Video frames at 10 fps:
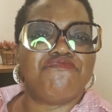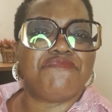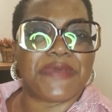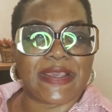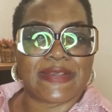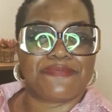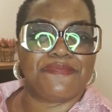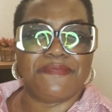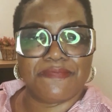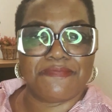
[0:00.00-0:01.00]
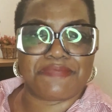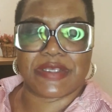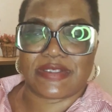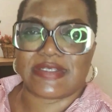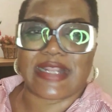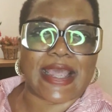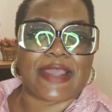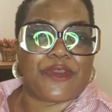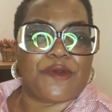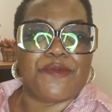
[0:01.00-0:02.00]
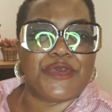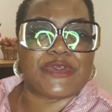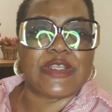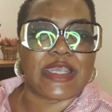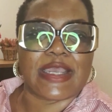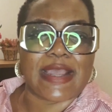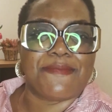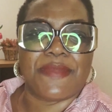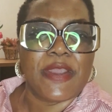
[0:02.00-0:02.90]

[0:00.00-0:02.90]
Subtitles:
big like you're using a